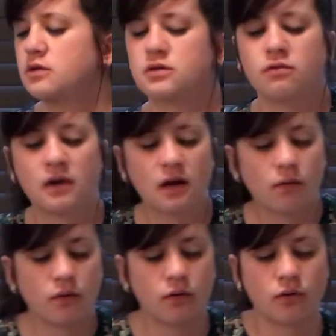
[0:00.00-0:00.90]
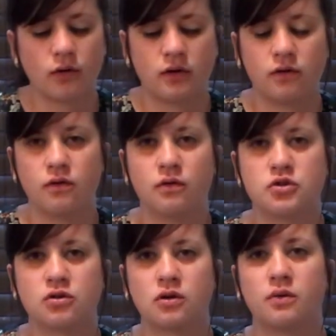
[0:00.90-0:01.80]
So now what you're going to do
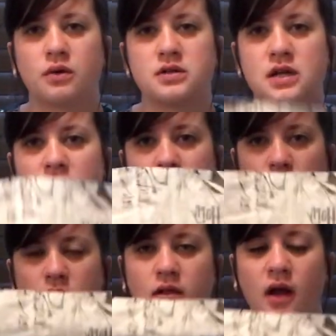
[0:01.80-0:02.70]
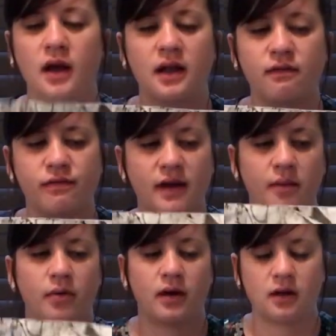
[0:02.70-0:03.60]
is you're going to want to take your lining
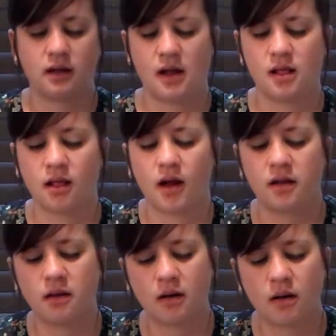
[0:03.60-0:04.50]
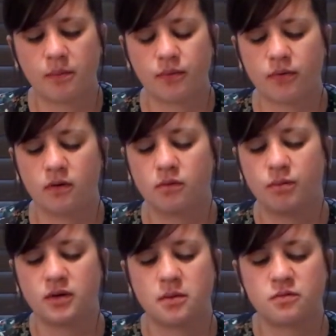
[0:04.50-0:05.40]
fabric and line it up,
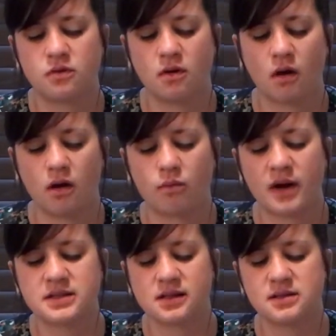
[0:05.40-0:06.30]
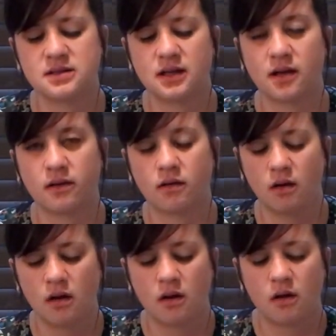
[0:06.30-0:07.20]
put them right sides together.
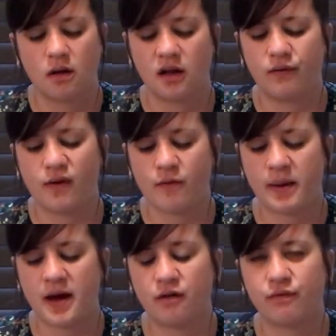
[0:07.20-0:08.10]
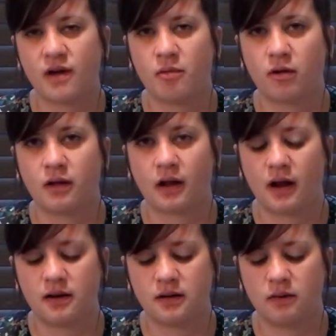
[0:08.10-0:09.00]
And if you have a pattern fabric like
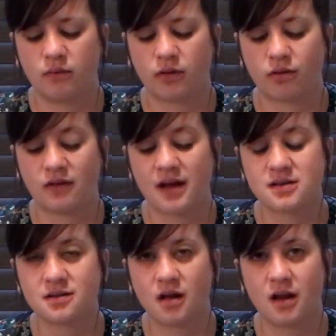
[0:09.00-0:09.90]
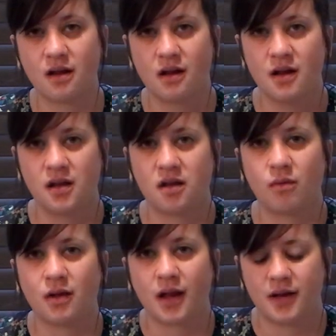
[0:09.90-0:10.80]
I did with text on it, you
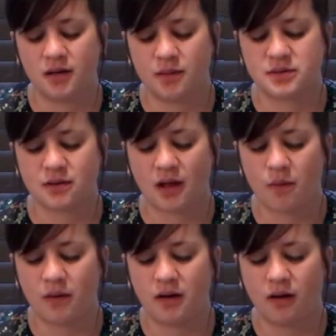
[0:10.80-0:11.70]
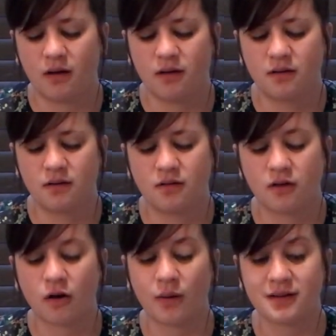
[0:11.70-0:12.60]
want to line it up so that way
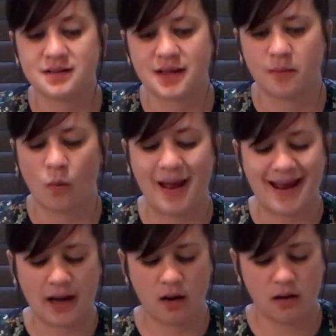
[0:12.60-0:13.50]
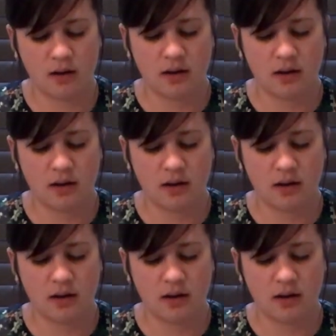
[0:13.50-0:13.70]
they're going the same way.